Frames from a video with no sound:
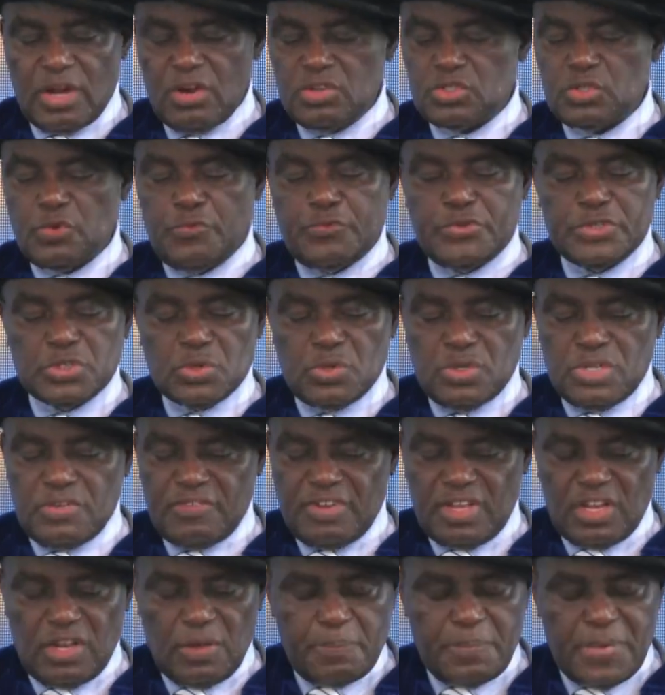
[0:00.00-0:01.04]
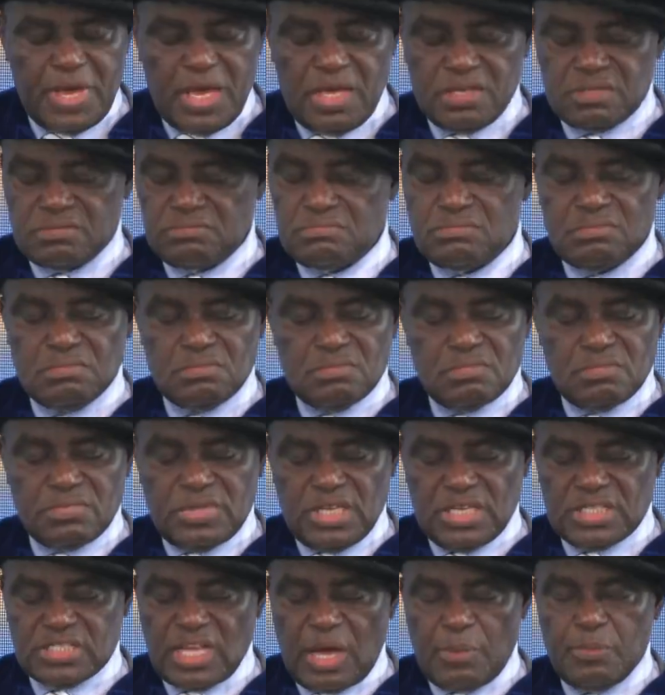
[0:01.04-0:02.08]
Also fiscal development,
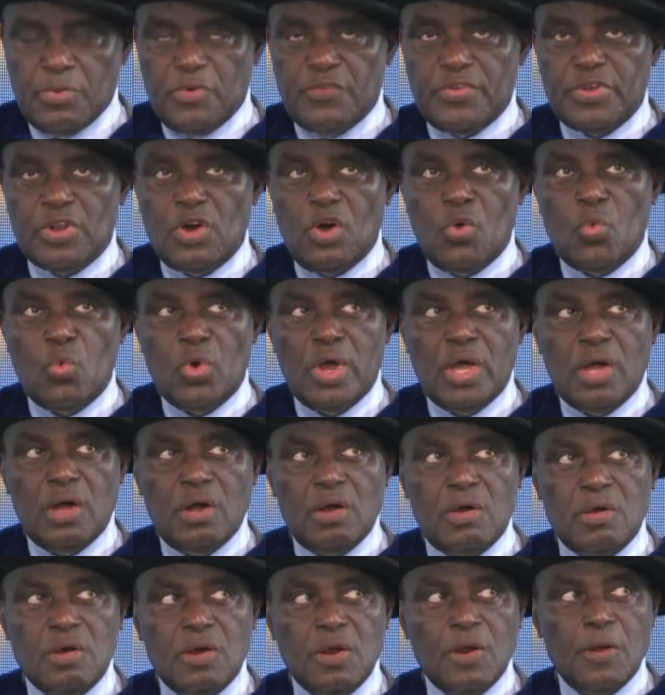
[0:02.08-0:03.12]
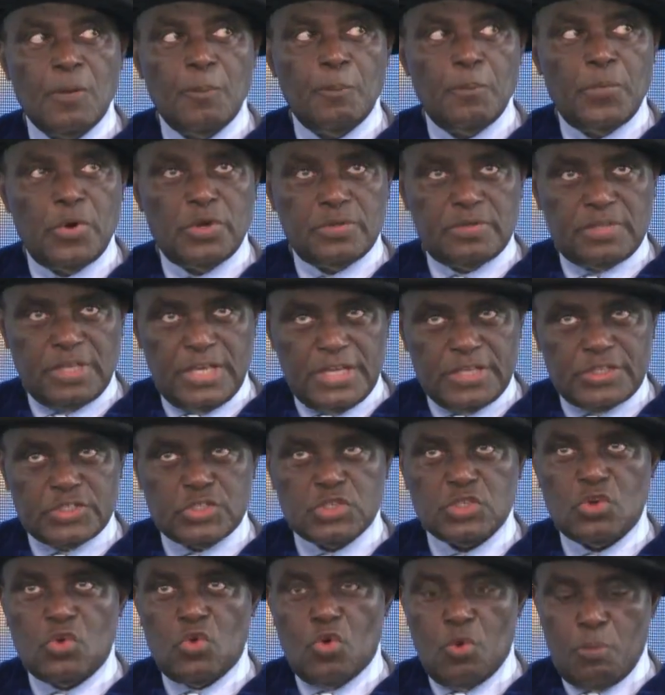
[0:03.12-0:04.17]
things are moving on well, but things
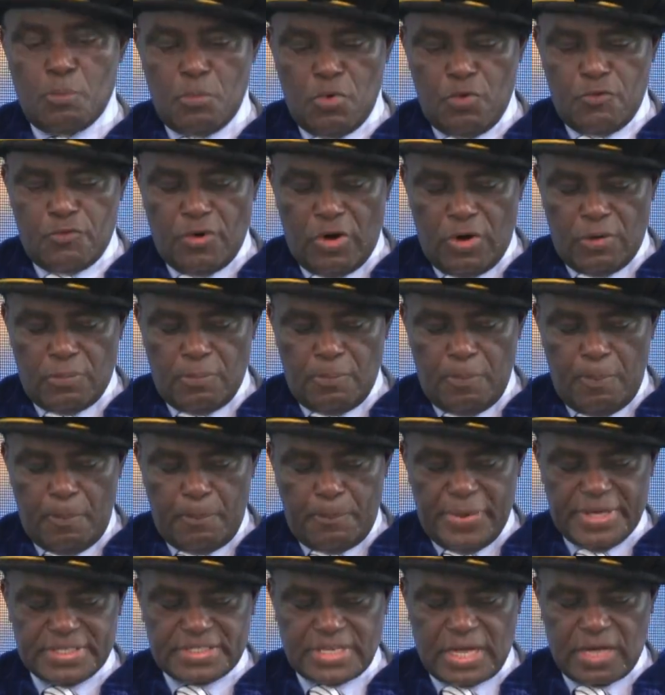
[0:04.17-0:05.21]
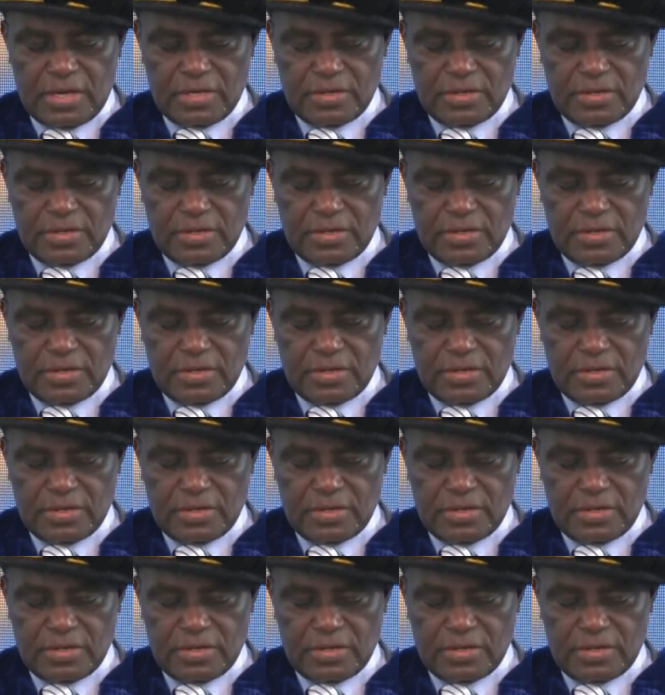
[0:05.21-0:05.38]
could move on better.